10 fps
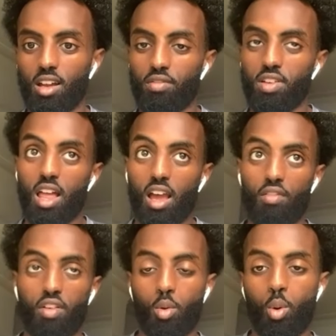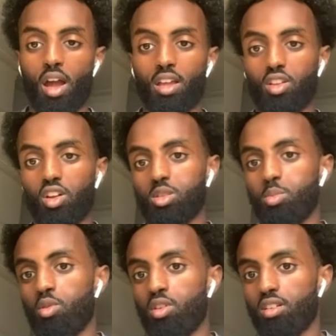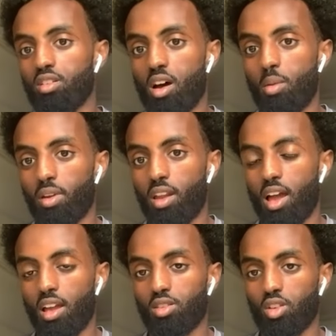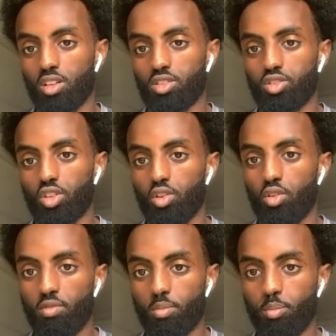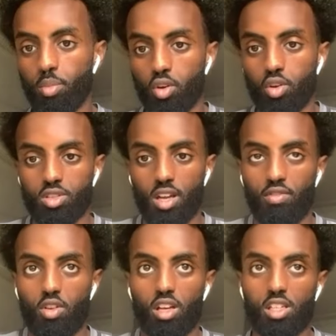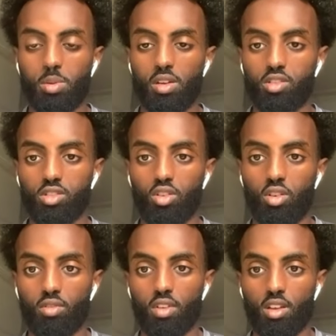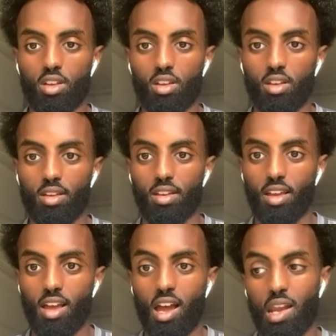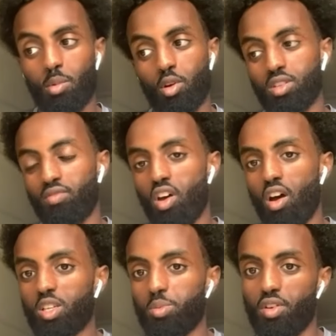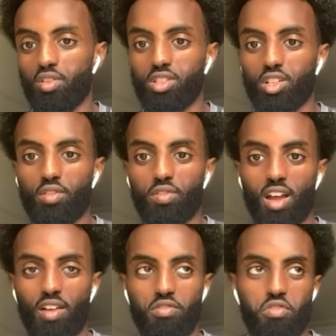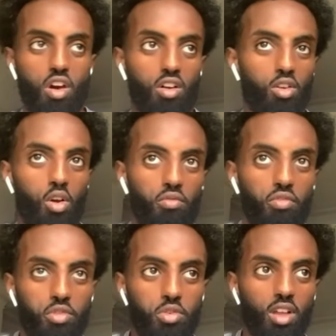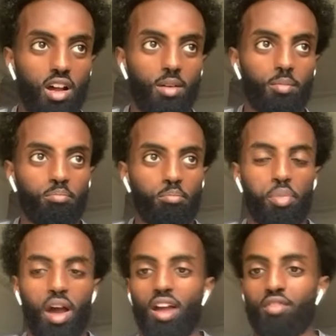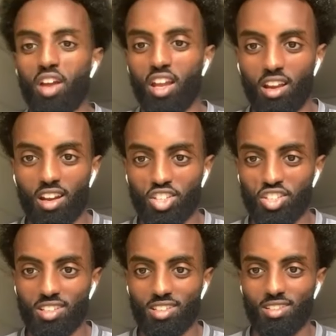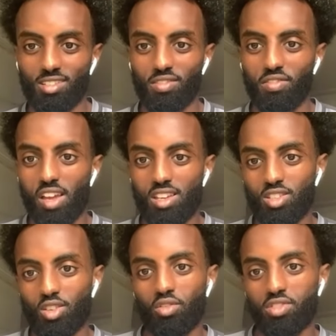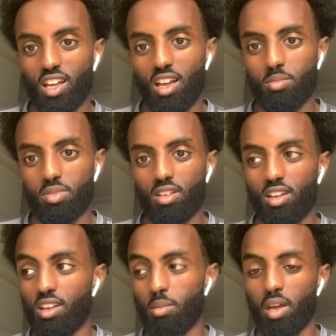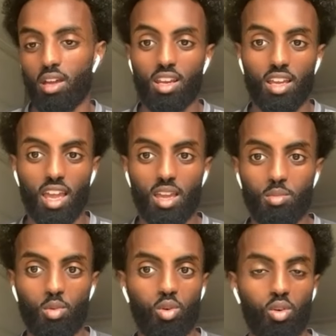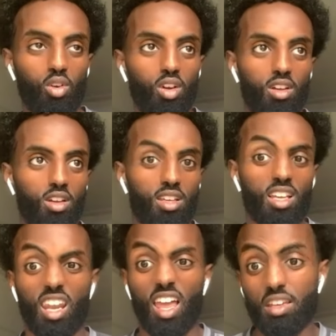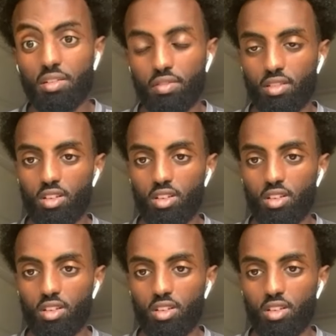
And I feel I have acquired knowledge, but not applied knowledge enough because I've not experienced enough. And because I've not experienced enough, I've not gone through that pattern recognition phase enough times in the in the game or in life